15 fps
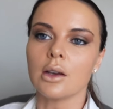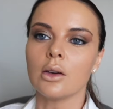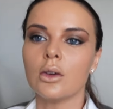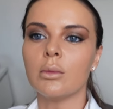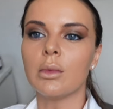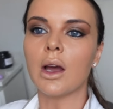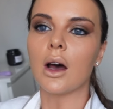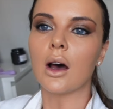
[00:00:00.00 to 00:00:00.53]
ignore
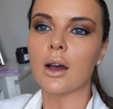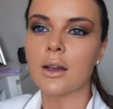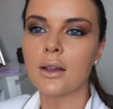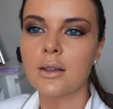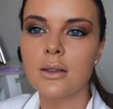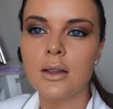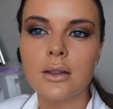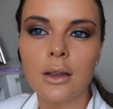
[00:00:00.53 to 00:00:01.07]
my
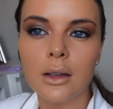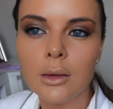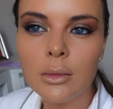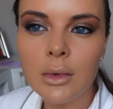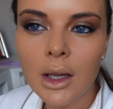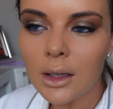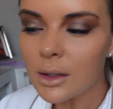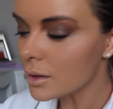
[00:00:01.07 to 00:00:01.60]
eyes as I'm
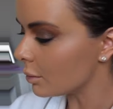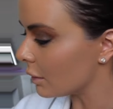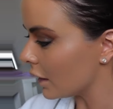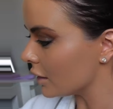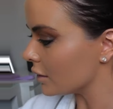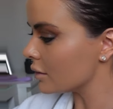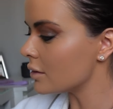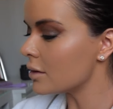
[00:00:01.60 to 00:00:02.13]
yet to
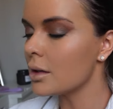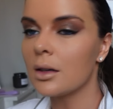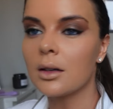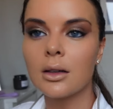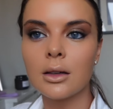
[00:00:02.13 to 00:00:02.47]
blend.